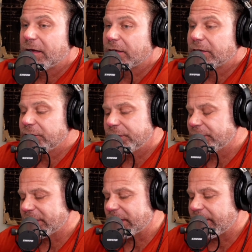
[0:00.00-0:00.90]
you
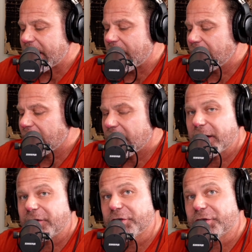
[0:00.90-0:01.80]
use an
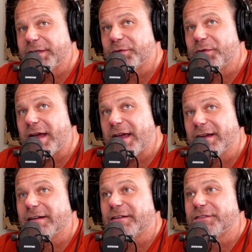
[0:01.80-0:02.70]
eloquent
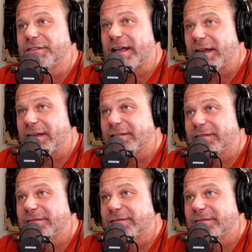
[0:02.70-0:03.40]
way of saying,